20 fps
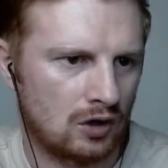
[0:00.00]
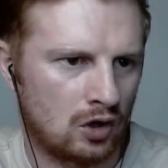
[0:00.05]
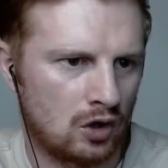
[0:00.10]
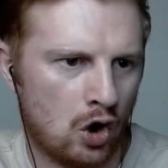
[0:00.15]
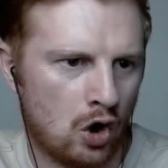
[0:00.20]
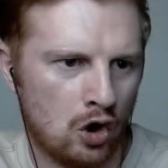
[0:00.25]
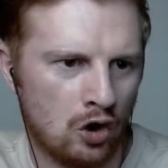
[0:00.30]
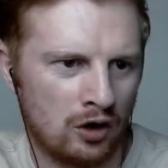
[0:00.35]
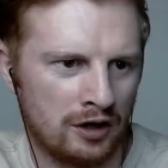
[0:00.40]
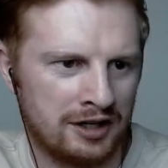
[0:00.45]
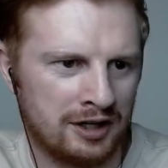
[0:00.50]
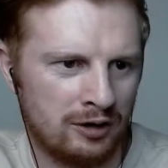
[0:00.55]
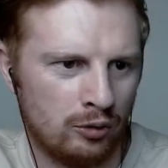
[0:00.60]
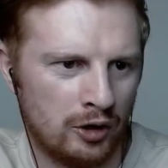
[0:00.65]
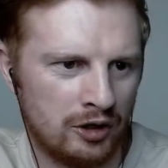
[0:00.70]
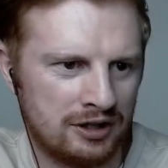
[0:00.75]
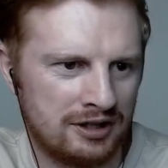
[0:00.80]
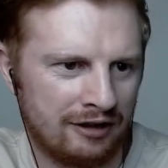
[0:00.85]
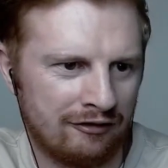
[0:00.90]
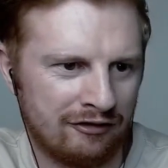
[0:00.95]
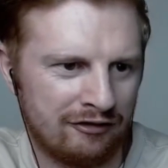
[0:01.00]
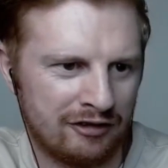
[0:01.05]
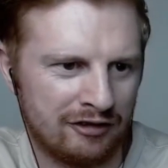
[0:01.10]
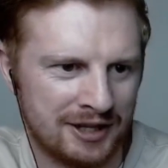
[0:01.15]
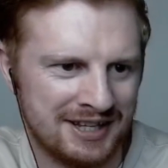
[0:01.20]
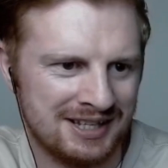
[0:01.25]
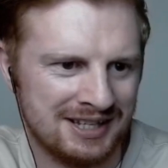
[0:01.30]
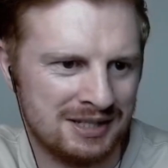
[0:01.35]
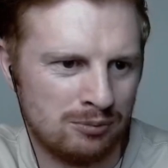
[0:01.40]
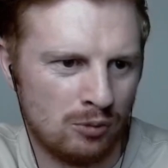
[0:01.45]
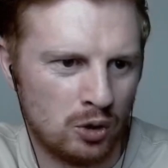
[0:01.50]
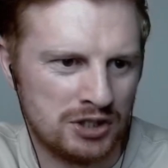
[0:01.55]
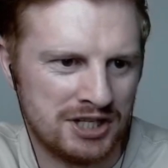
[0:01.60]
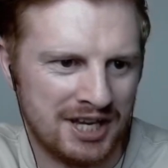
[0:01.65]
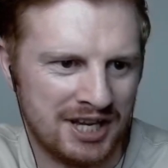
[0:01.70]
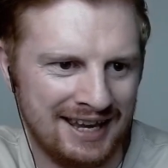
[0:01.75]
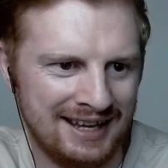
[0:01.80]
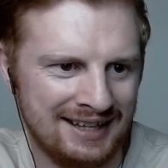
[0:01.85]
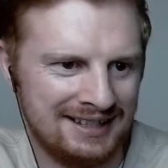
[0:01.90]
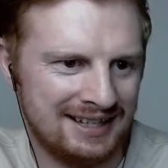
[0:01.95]
Collingwood, everybody's most
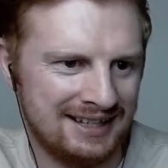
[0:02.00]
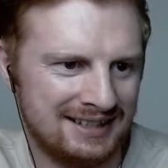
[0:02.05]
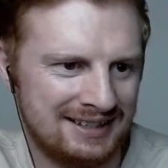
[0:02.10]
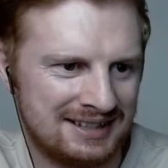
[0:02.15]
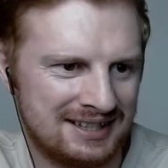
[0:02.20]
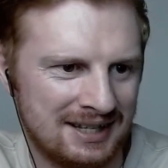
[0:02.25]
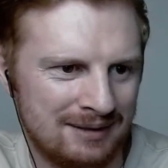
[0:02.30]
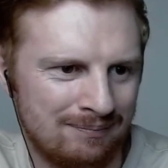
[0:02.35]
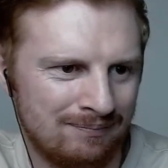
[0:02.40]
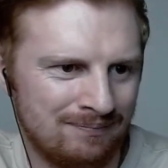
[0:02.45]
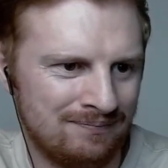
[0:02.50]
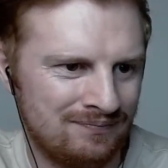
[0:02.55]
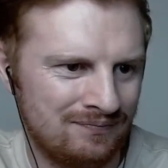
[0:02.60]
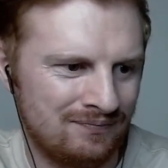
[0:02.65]
hated team.